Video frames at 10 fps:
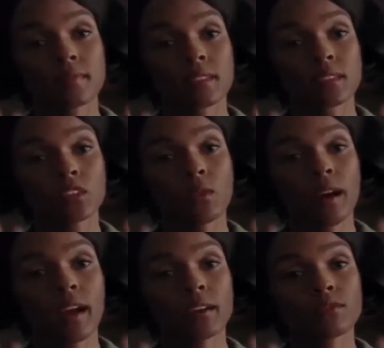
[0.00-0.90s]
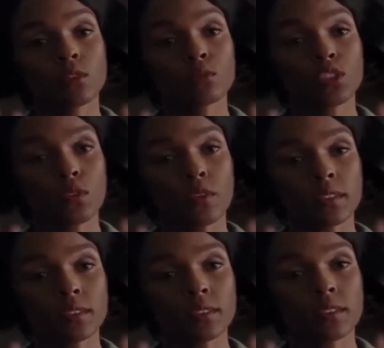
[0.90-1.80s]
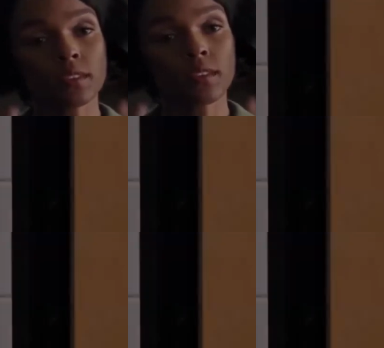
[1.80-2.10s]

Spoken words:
And the fact that I was a girl